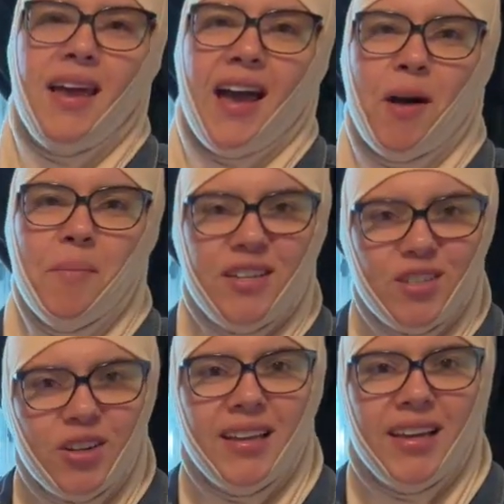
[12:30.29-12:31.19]
I'll make
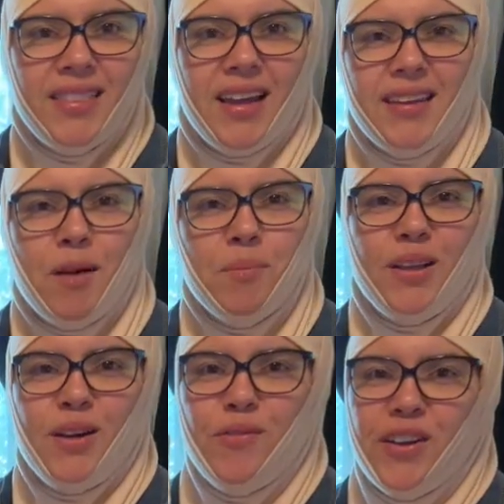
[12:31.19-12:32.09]
sure to link that down
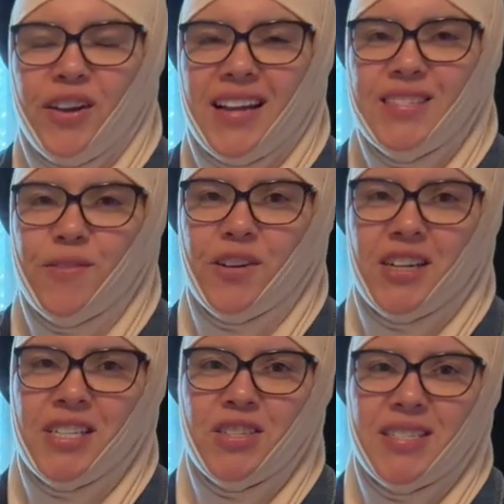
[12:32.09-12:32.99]
below for you guys if you're
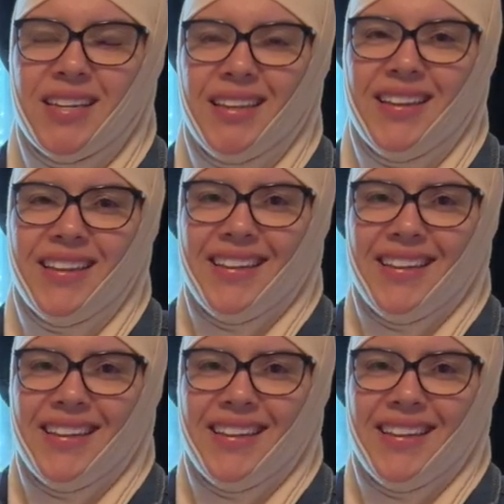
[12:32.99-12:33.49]
interested.